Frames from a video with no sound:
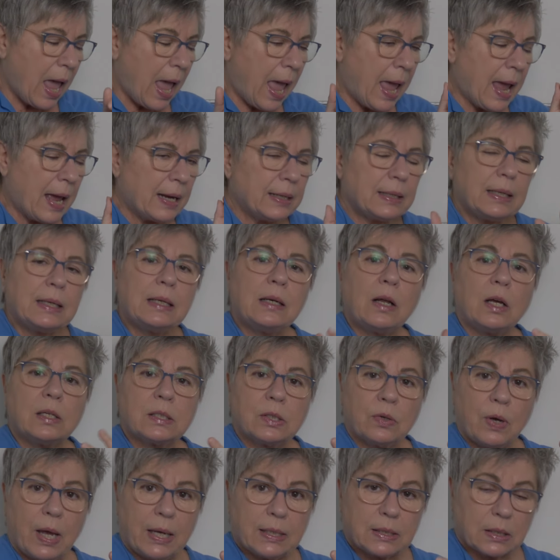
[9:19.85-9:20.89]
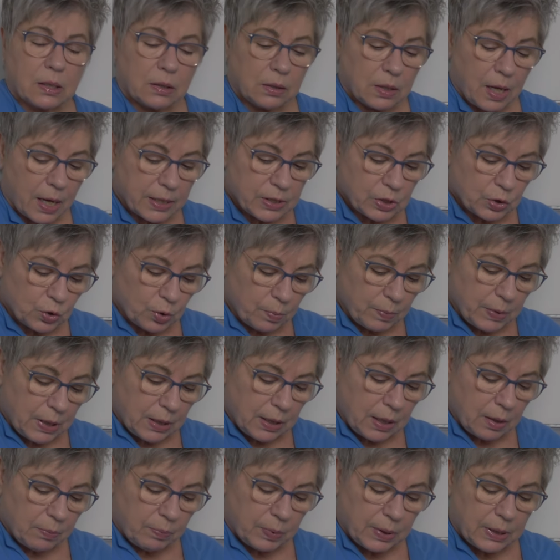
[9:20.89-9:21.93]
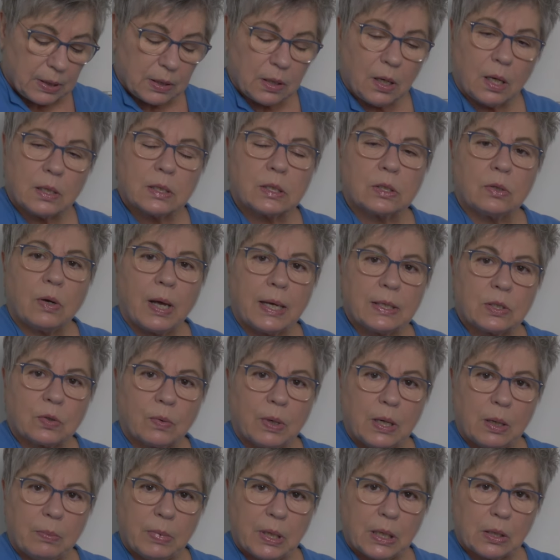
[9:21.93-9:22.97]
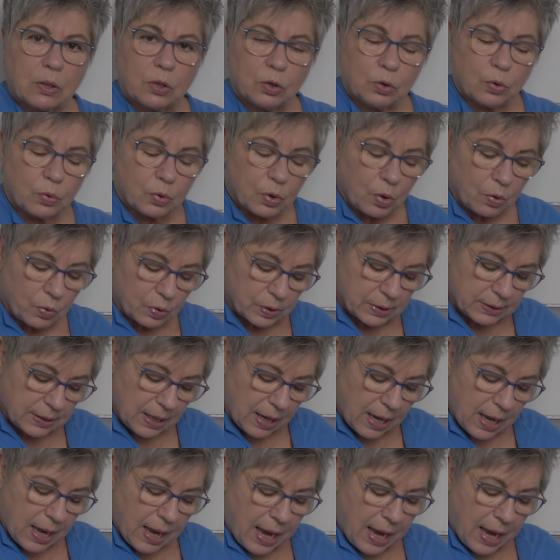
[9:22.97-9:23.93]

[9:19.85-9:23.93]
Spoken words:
and it also has colostrum in it, but it also has quite a bit of glucose,